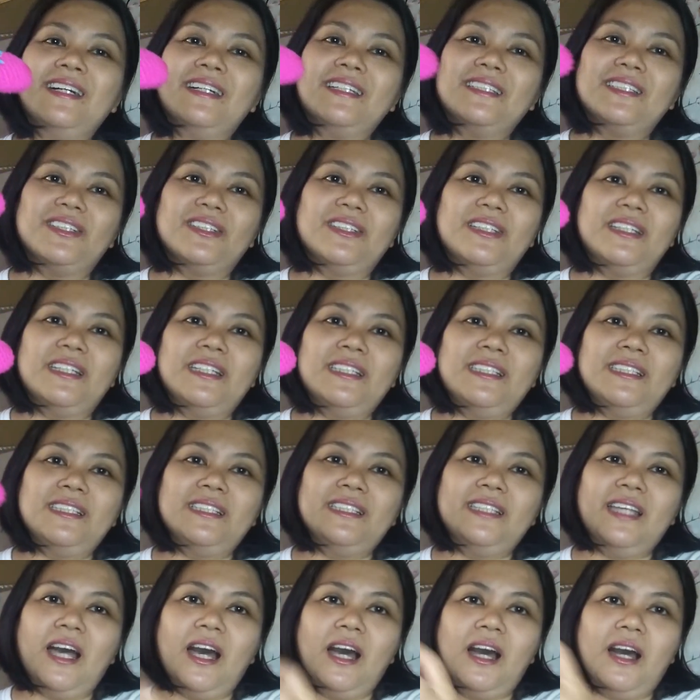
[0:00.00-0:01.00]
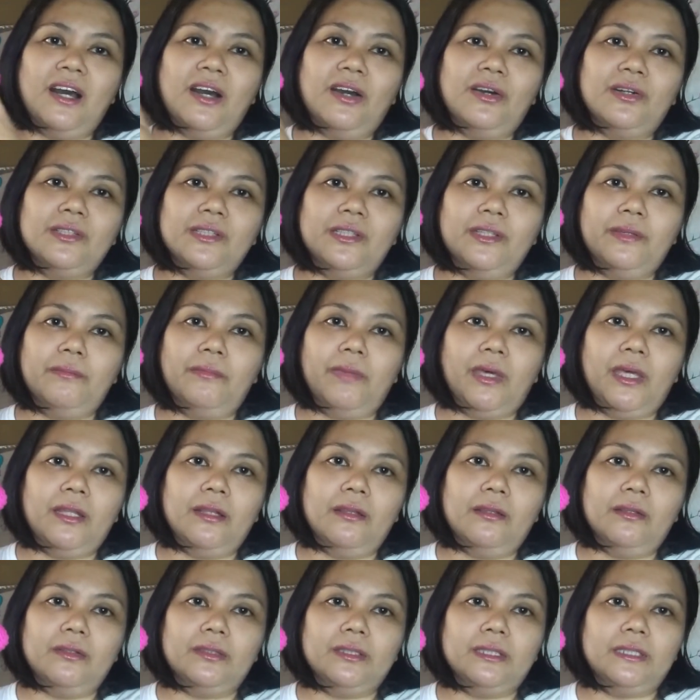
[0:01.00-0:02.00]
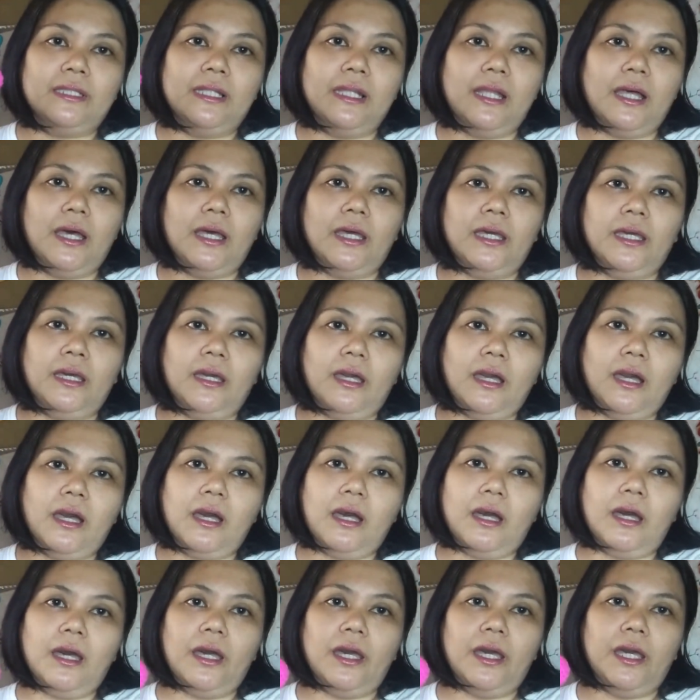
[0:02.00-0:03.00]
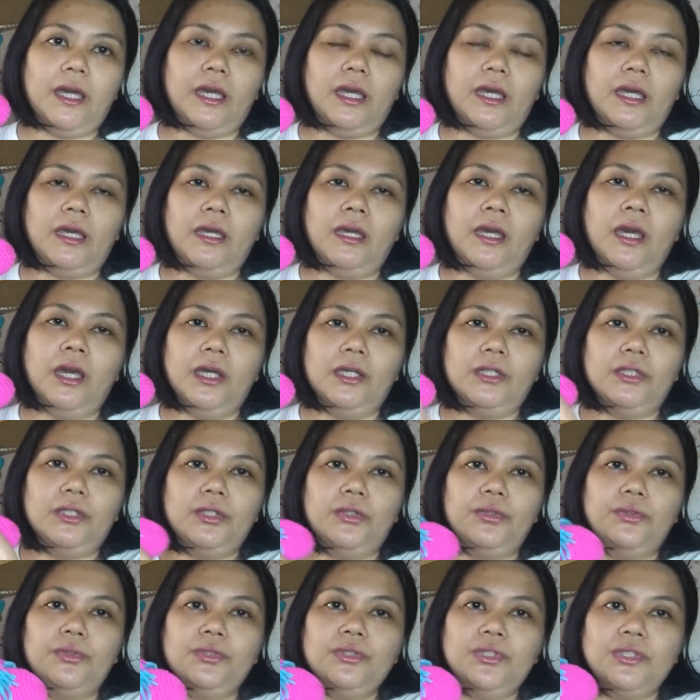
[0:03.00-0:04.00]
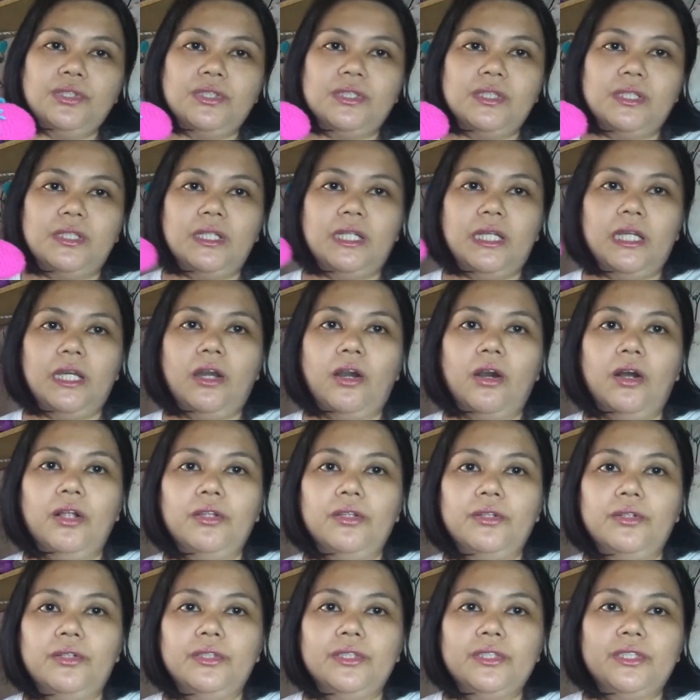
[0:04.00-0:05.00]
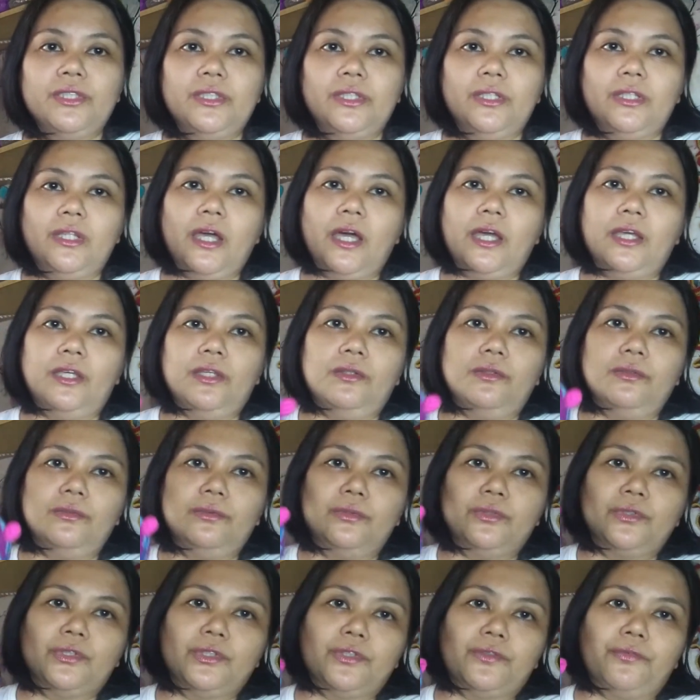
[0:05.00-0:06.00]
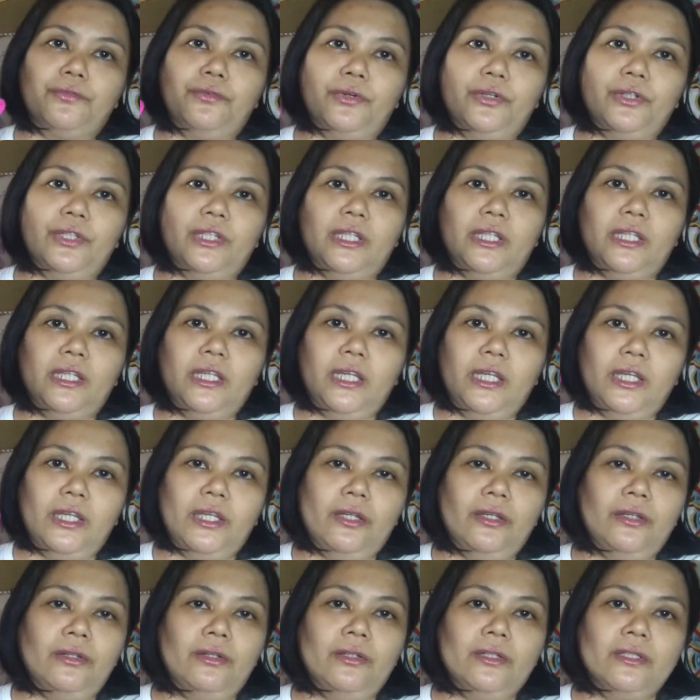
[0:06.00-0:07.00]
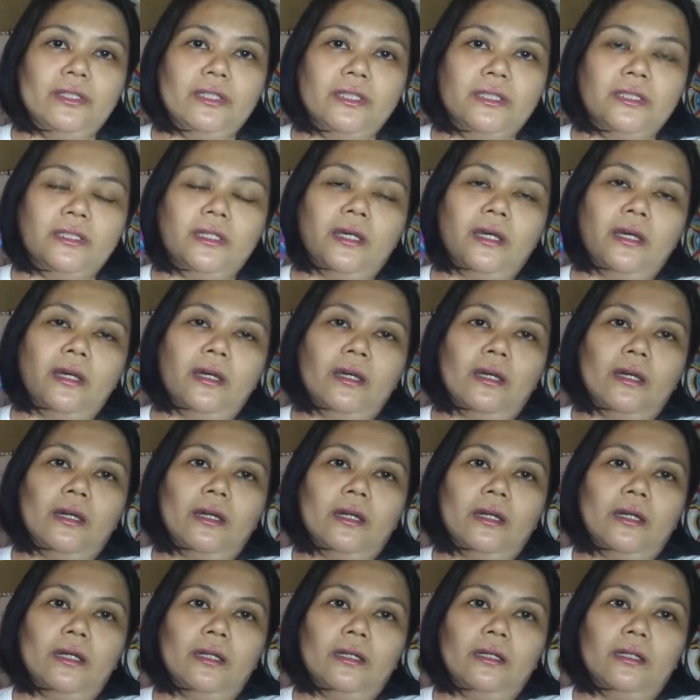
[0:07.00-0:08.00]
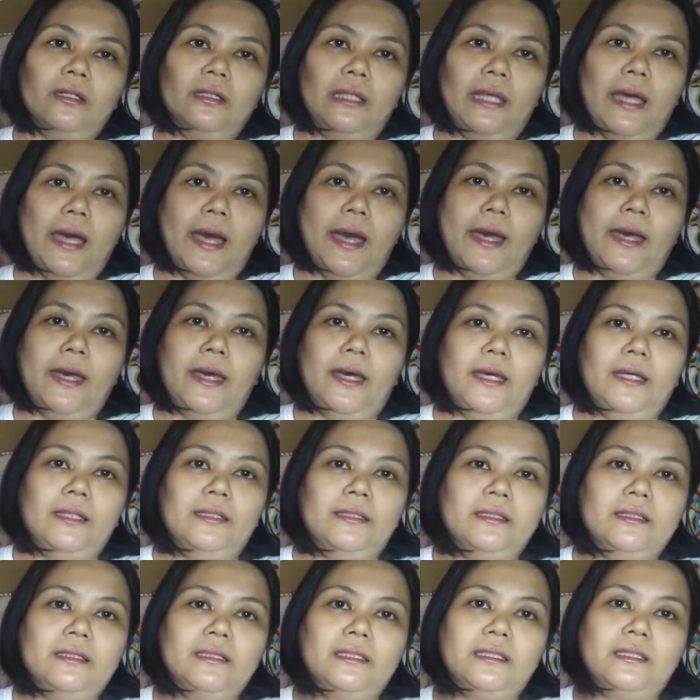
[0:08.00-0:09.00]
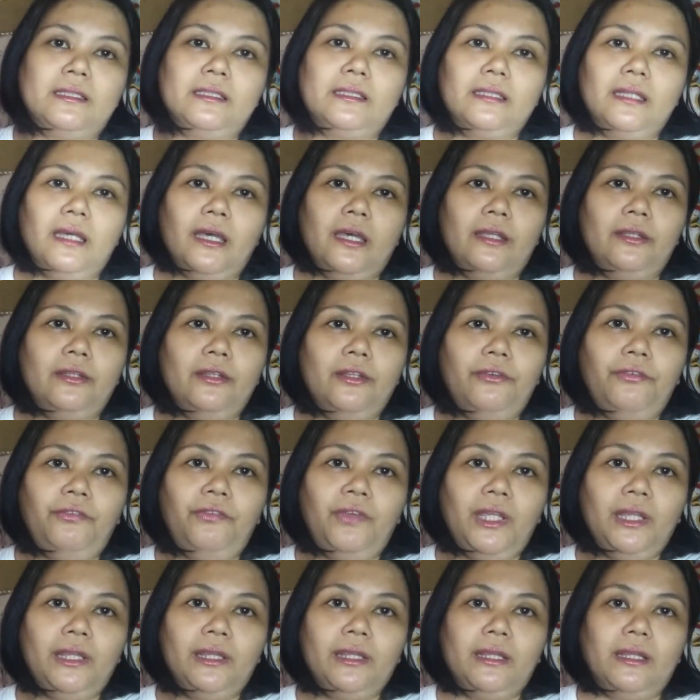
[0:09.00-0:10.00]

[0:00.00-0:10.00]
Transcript: So this is how the mane looks like. I used the three colors that I used for the ears, the hands, and the feet